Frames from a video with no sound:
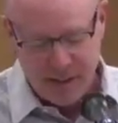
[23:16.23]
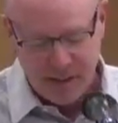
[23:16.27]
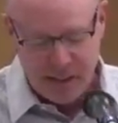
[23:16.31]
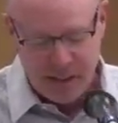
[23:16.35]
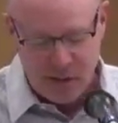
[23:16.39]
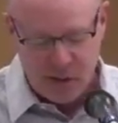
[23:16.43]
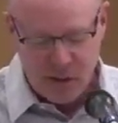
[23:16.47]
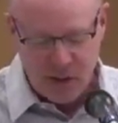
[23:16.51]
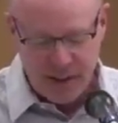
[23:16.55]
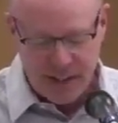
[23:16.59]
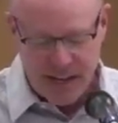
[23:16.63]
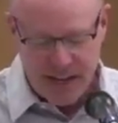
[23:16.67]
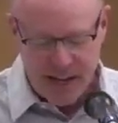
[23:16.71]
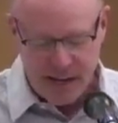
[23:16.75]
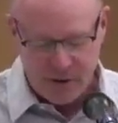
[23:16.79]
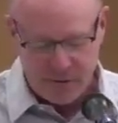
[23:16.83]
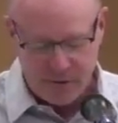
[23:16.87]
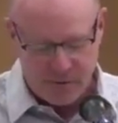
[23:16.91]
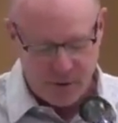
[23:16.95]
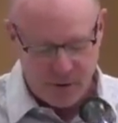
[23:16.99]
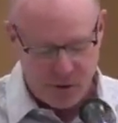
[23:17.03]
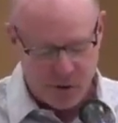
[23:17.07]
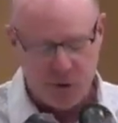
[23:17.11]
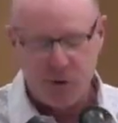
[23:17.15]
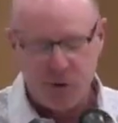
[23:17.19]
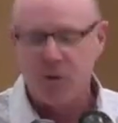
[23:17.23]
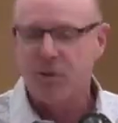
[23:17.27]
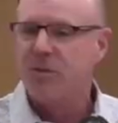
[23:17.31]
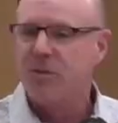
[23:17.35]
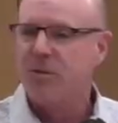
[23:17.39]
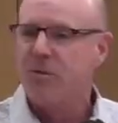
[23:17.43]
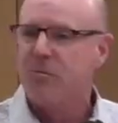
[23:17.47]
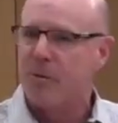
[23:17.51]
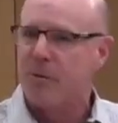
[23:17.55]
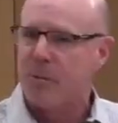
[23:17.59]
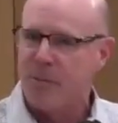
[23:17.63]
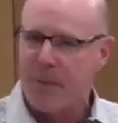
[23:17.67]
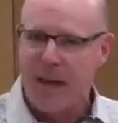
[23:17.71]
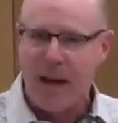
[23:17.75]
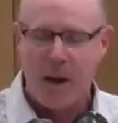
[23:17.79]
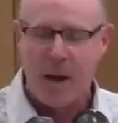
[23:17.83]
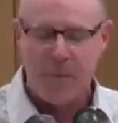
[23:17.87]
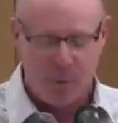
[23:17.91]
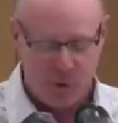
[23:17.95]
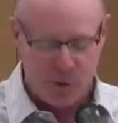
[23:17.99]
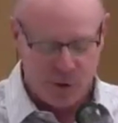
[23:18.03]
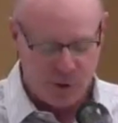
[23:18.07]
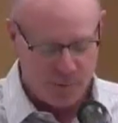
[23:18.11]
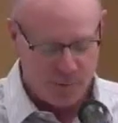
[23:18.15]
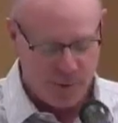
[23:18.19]
Let's look at it first from
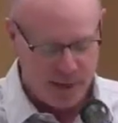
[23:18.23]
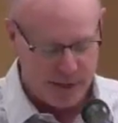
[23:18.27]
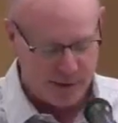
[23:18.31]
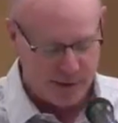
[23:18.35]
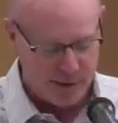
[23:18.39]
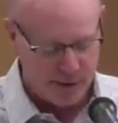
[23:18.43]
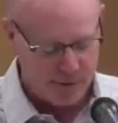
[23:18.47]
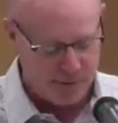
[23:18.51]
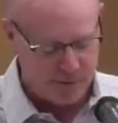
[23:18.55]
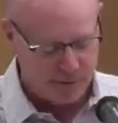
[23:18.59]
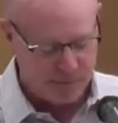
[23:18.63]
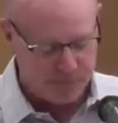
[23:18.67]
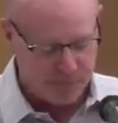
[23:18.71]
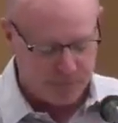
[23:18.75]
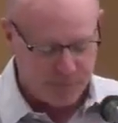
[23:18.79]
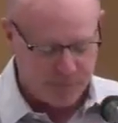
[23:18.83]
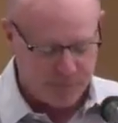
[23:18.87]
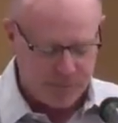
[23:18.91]
that perspective.